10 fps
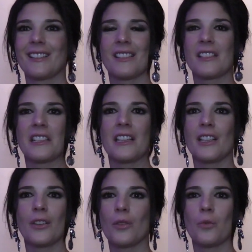the
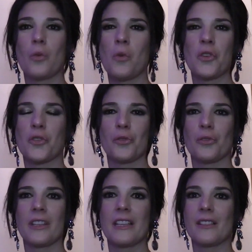sky or the water
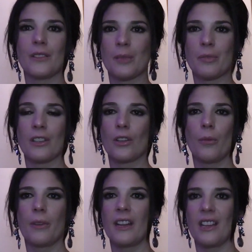or the hills, but the
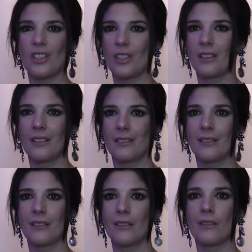combination,
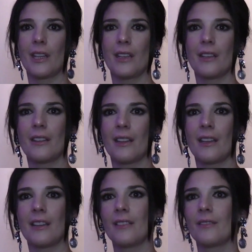they
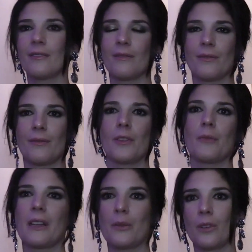
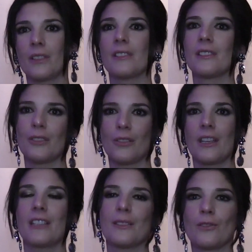make one's
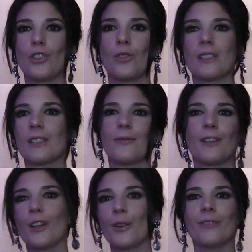creative juices
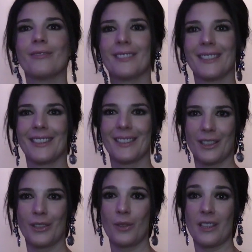flow
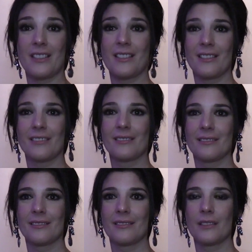quite
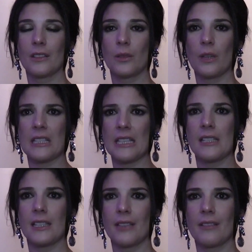
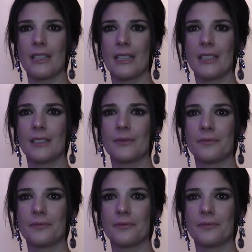easily, really.